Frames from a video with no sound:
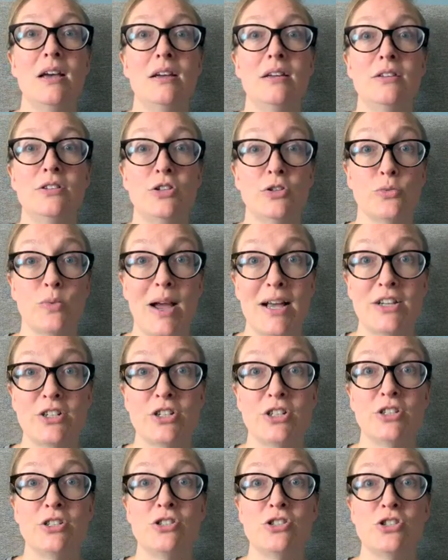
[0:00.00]

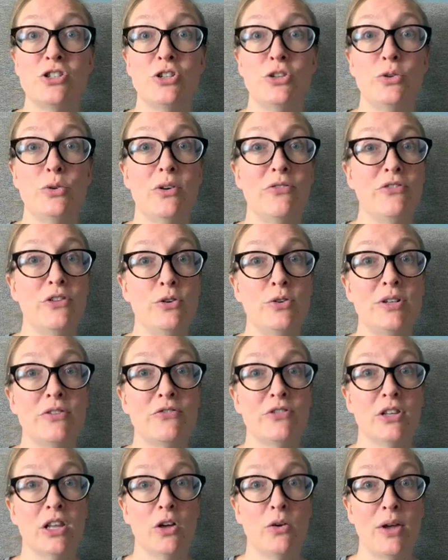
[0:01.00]
directions to a few
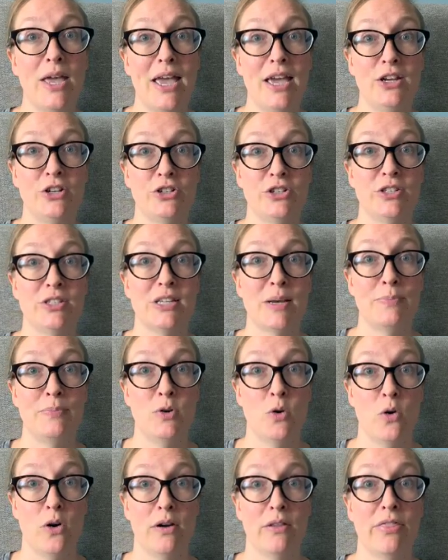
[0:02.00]
different locations up
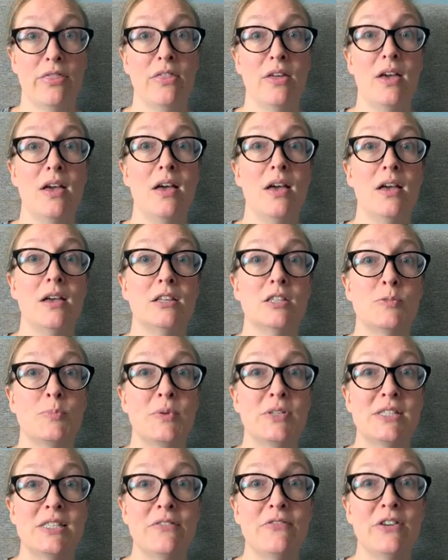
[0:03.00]
north,
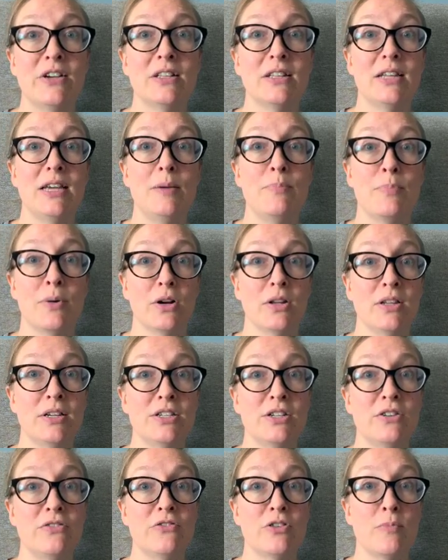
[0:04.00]
specifically
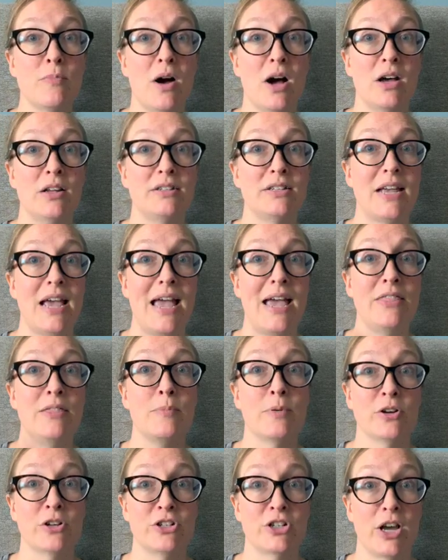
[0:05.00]
Burlington, Vermont, and the
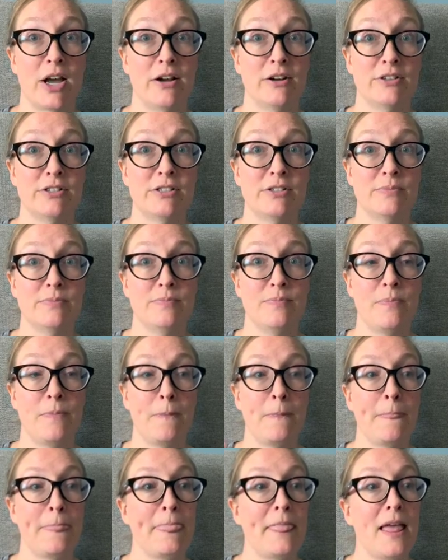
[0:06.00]
Berkshires.
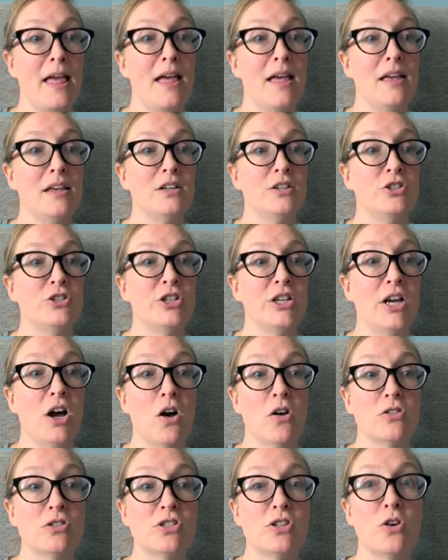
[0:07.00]
She
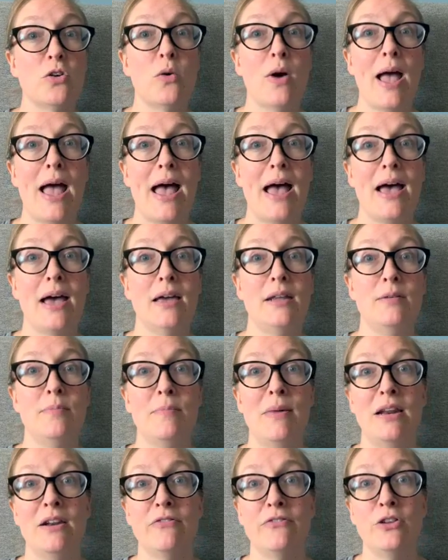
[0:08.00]
also had
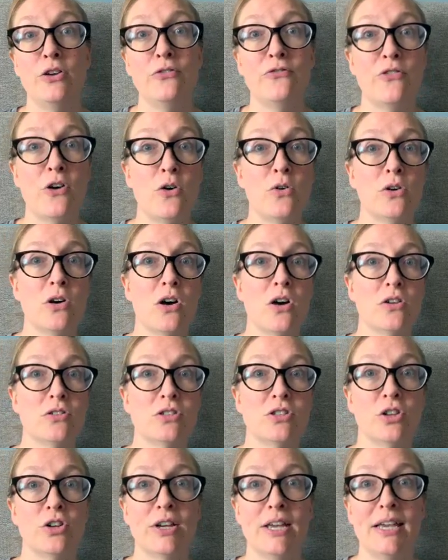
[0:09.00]
made a few phone
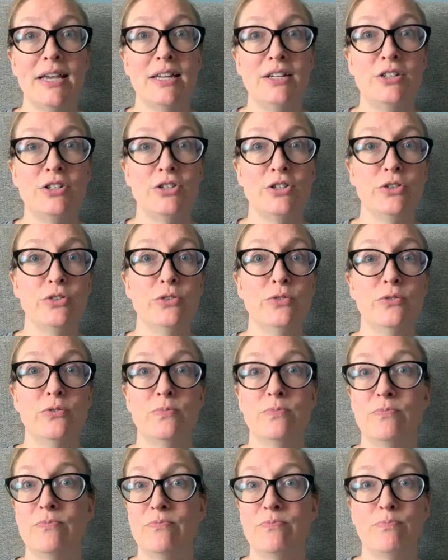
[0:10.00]
calls looking into
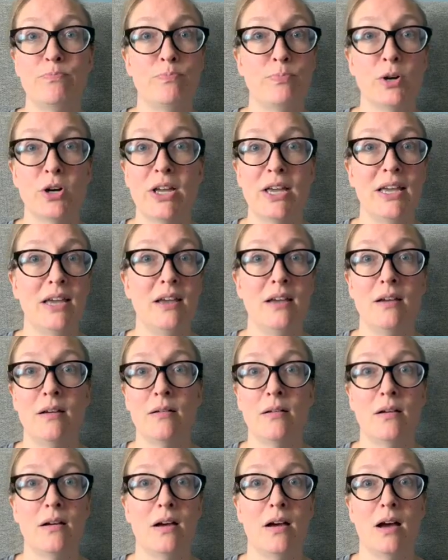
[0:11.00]

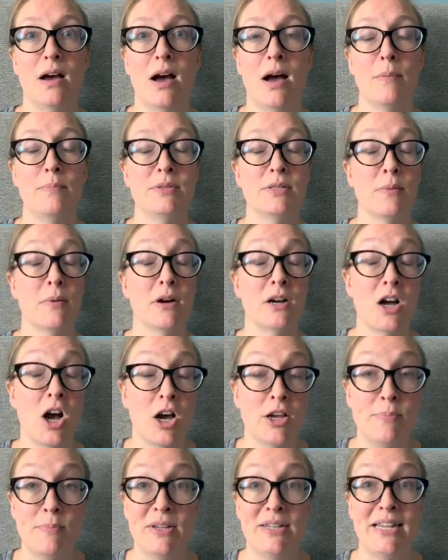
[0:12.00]
booking some
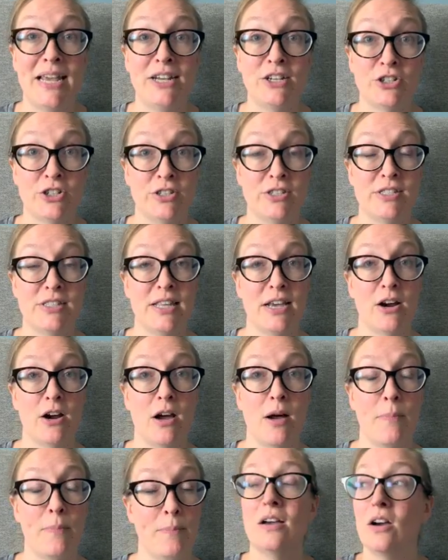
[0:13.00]
accommodations
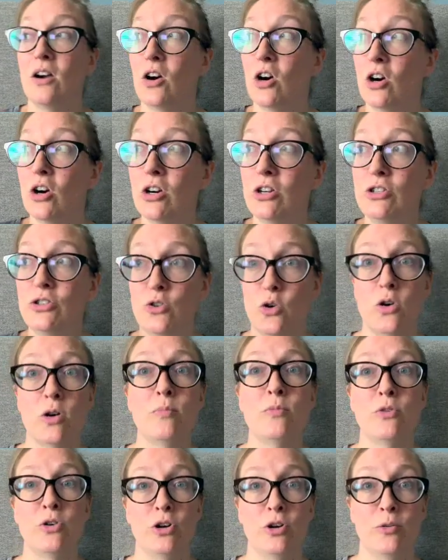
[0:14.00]
there. Her
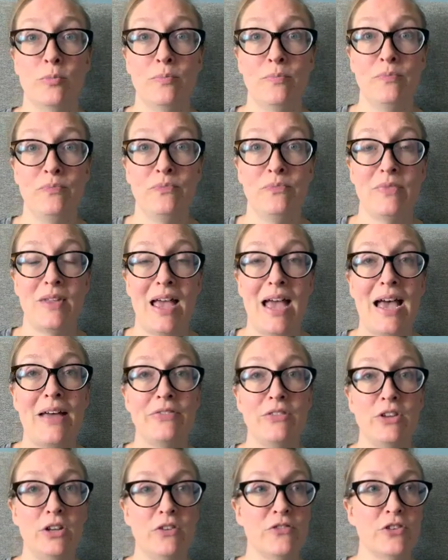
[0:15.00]
dorm room at
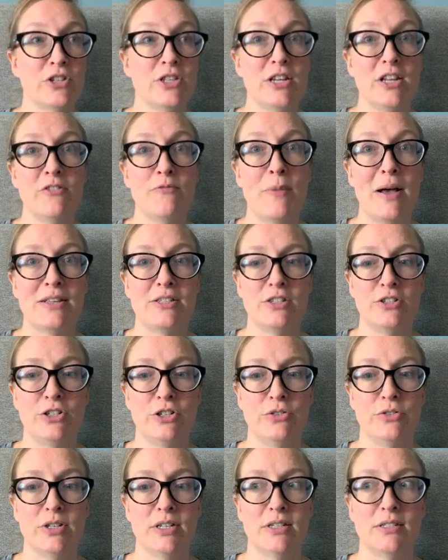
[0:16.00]
the University of
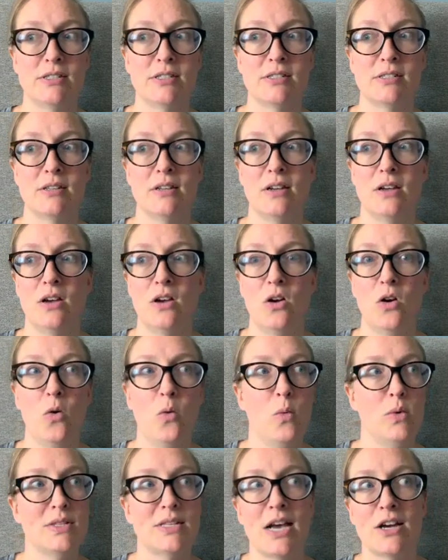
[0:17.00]
Massachusetts
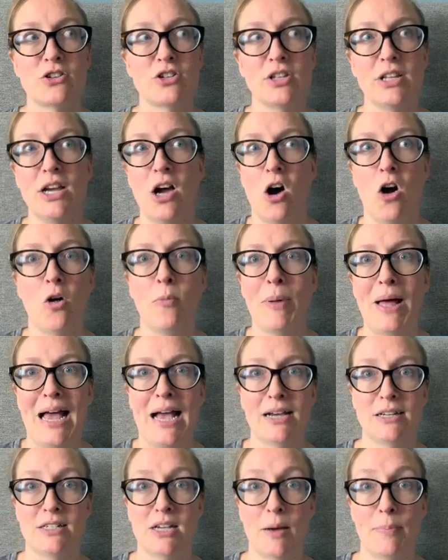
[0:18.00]
was actually all
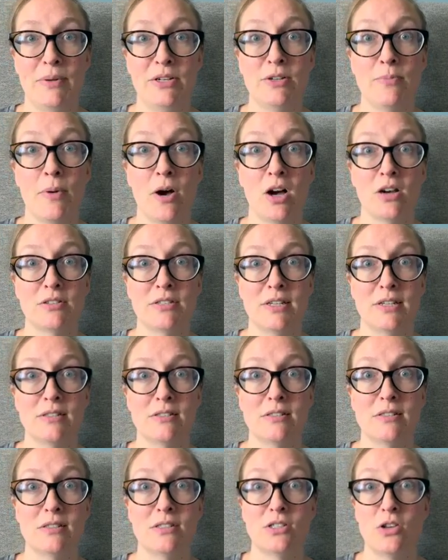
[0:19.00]
packed up into
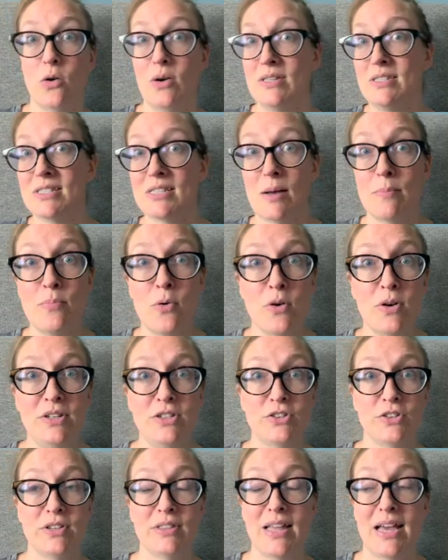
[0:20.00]
boxes. So at some point
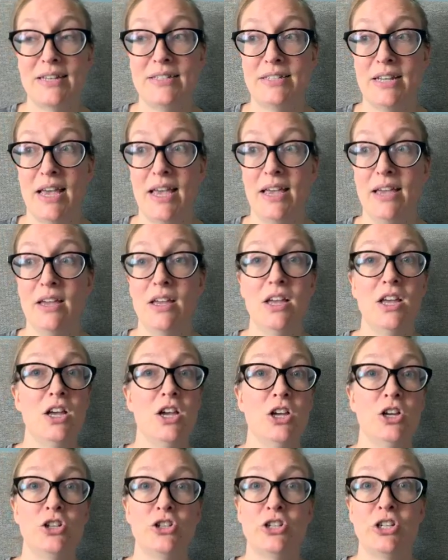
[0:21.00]
during that day,
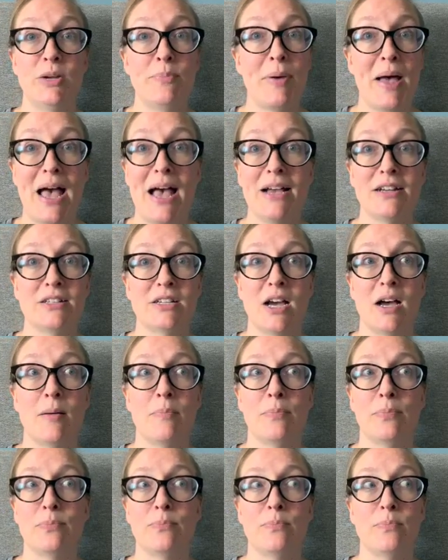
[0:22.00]
she packed
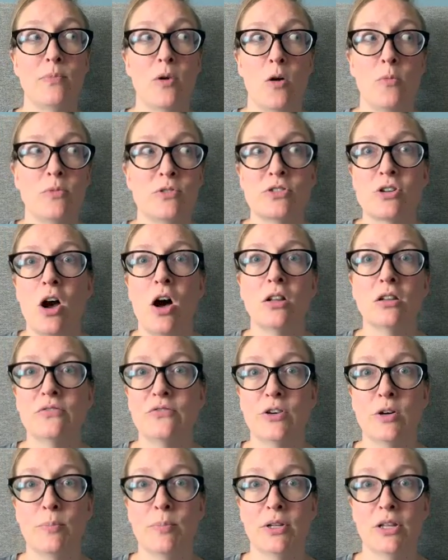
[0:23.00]
up almost all of
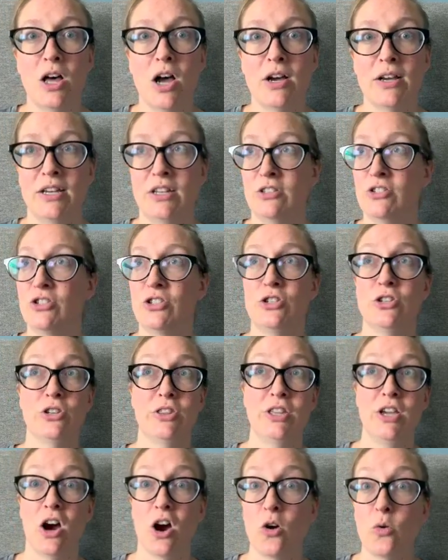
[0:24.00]
her belongings. She took
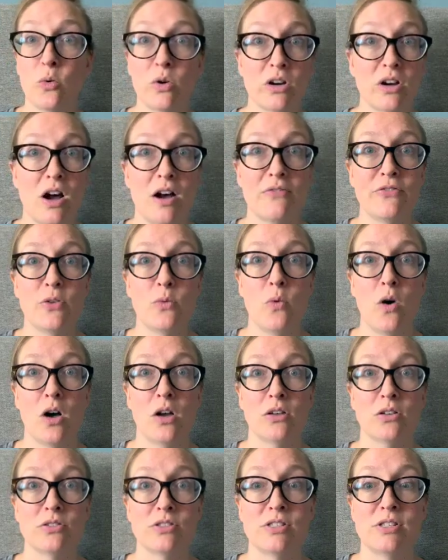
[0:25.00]
the artwork off the
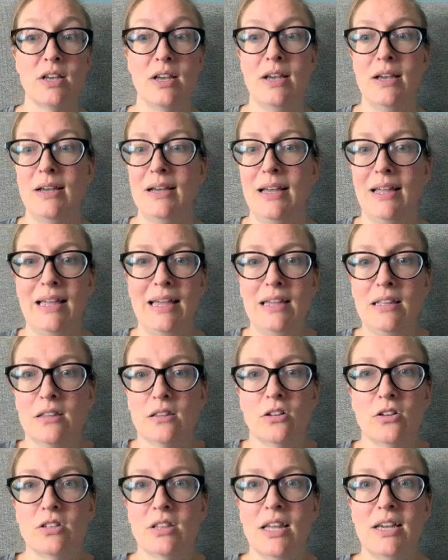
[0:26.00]
walls. It
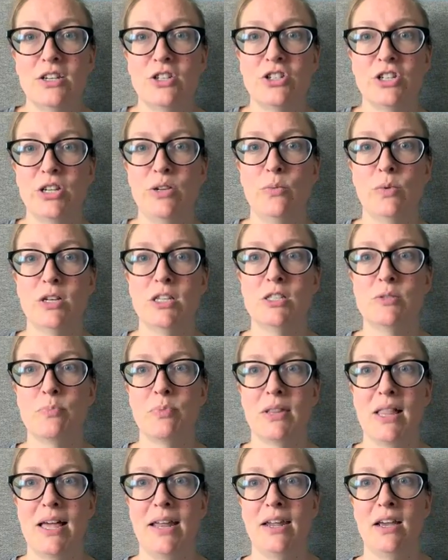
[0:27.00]
looked like she was
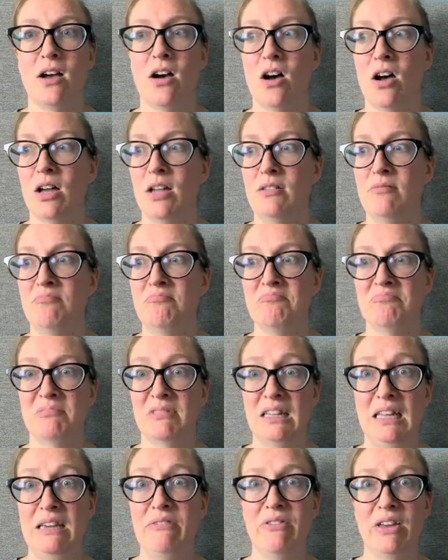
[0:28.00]
planning on
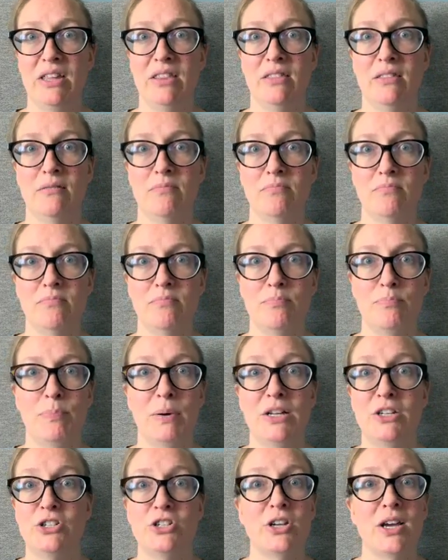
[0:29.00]
leaving,
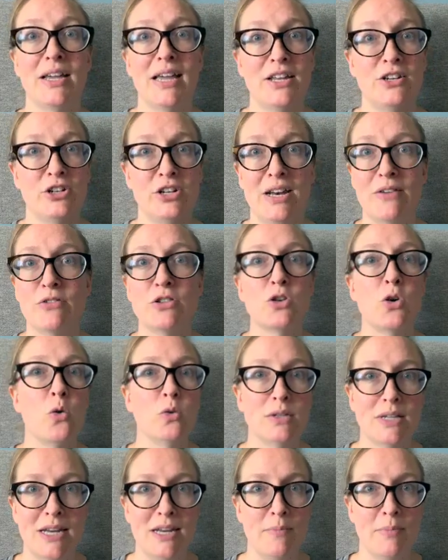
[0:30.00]
but she never
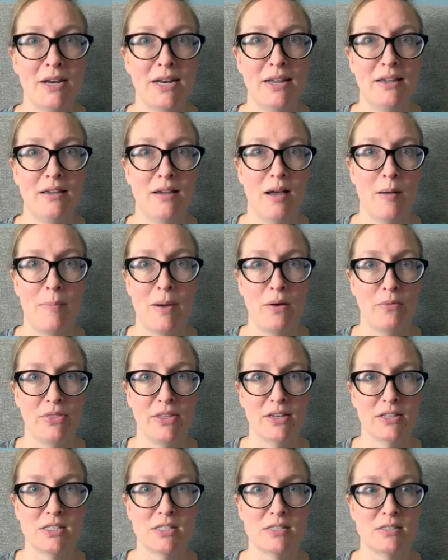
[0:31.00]
told anybody about
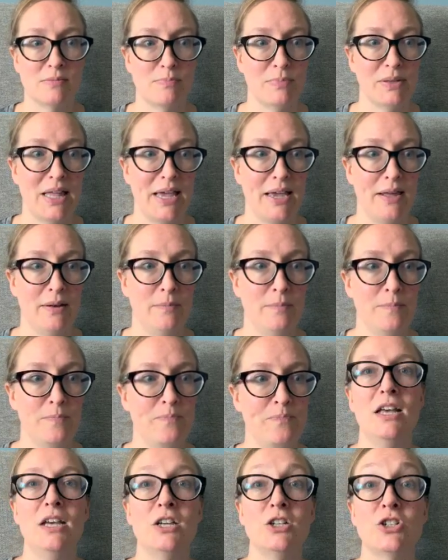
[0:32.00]
this plan.
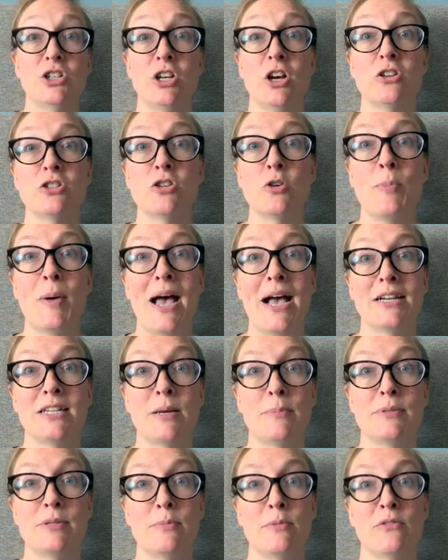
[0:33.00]
She also packed
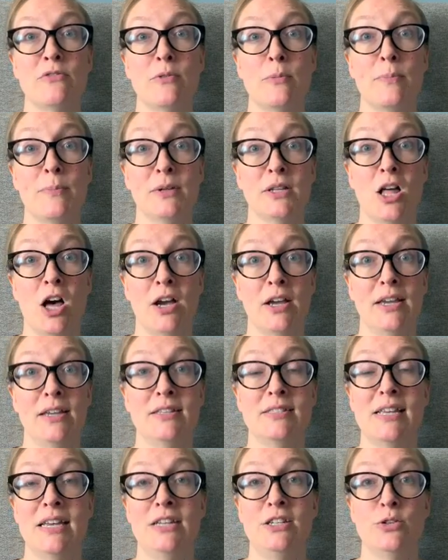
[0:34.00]
up some of her
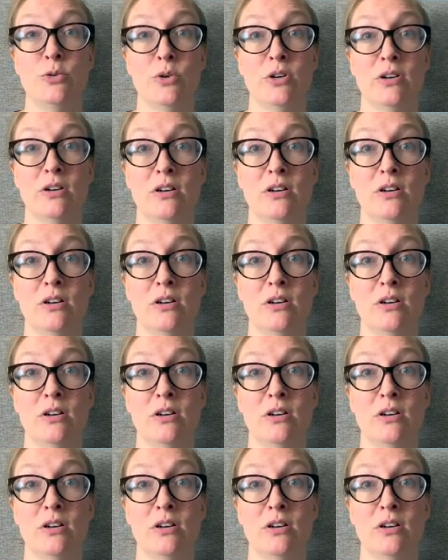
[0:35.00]
belongings into her